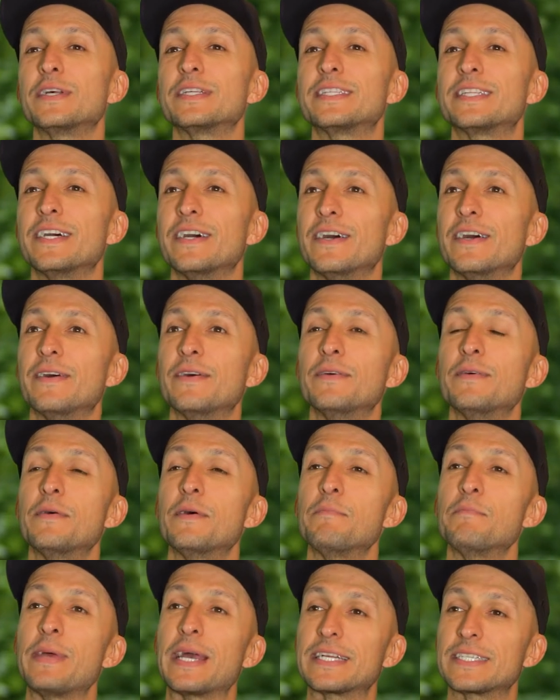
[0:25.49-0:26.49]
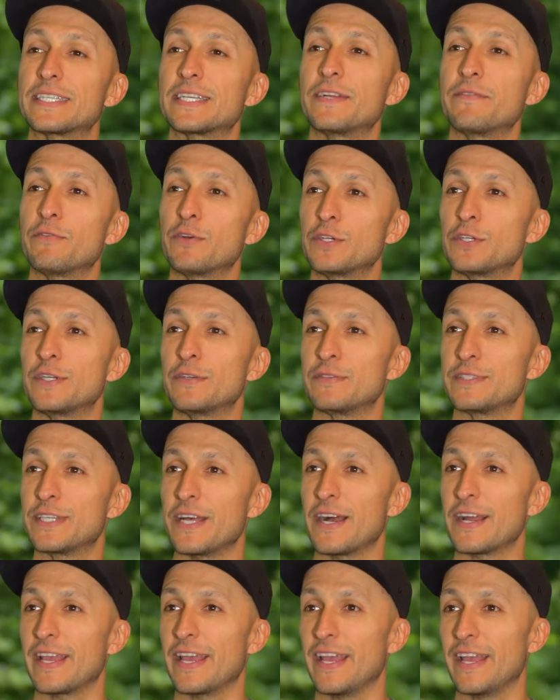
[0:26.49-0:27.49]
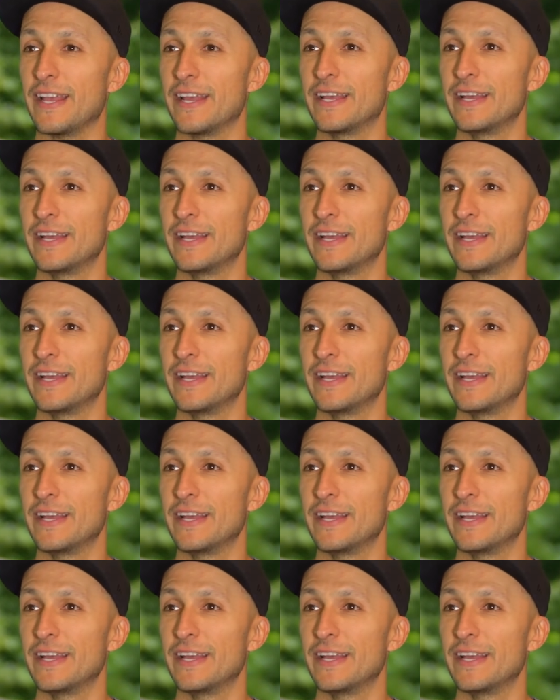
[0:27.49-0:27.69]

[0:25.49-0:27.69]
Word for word: is the Mexican version of sake,